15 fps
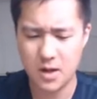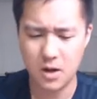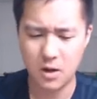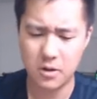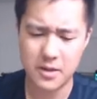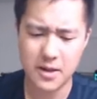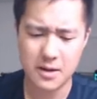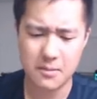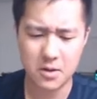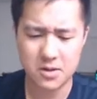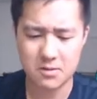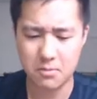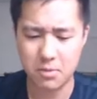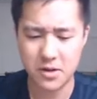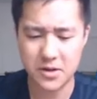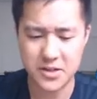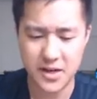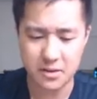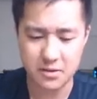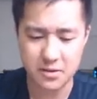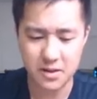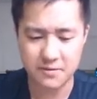Well, I think I bought some Burning
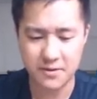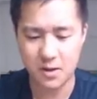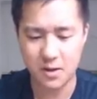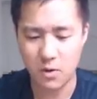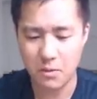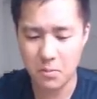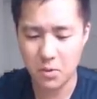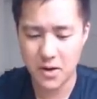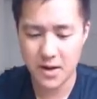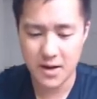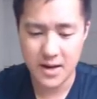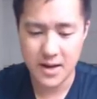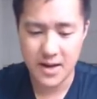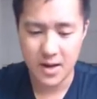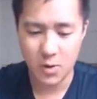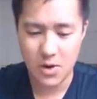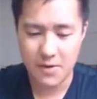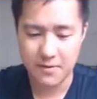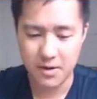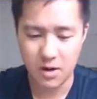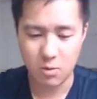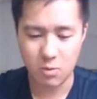Shadow stuff there. At one point, we have
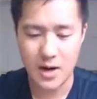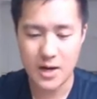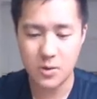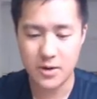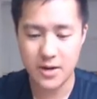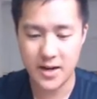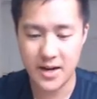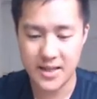a Requinid.